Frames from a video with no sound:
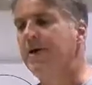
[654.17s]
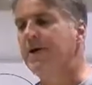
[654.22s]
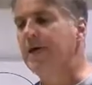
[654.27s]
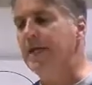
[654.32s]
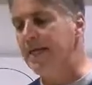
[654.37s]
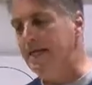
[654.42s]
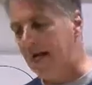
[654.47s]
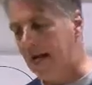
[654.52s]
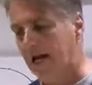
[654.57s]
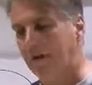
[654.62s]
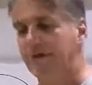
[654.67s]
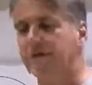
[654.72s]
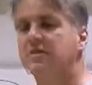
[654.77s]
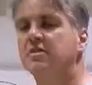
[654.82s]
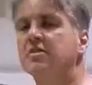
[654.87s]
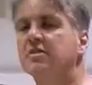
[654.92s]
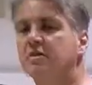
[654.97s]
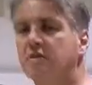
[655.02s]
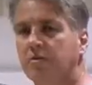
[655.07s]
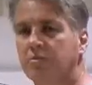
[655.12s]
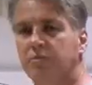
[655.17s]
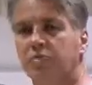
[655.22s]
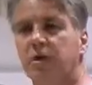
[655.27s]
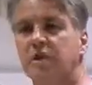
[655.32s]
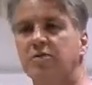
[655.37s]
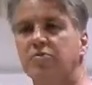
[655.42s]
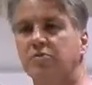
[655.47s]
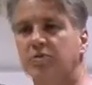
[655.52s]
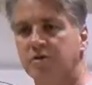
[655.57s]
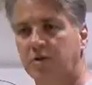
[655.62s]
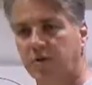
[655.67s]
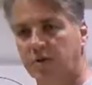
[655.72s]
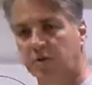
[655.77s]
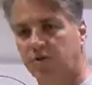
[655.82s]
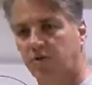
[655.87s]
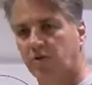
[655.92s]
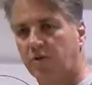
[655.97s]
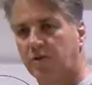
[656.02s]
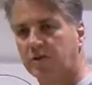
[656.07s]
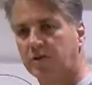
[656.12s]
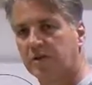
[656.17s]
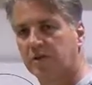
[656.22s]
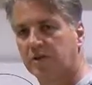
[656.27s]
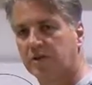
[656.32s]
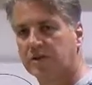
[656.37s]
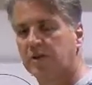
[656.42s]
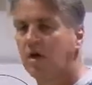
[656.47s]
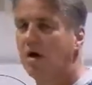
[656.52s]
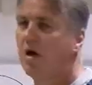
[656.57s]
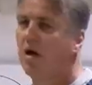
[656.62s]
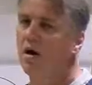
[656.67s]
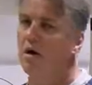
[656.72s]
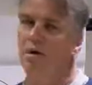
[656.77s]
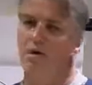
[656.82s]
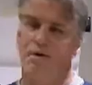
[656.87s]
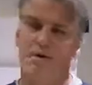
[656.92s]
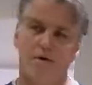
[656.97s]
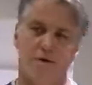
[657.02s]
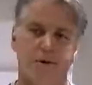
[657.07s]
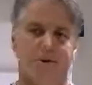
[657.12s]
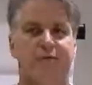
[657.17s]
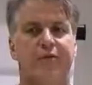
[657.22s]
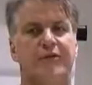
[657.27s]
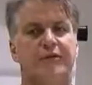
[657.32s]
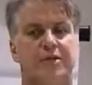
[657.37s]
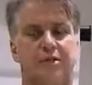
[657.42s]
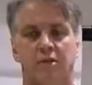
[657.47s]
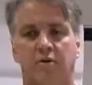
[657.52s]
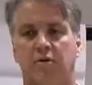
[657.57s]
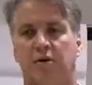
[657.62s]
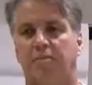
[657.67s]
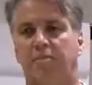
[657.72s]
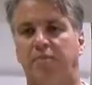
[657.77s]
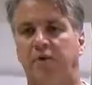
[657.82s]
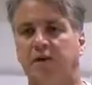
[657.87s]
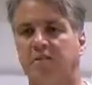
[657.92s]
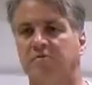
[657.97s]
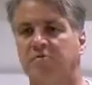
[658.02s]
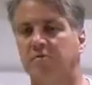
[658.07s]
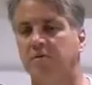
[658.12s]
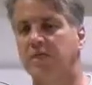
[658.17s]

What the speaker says: yeah, this is a good place, we should explore these things, or no, this isn't the right place for you.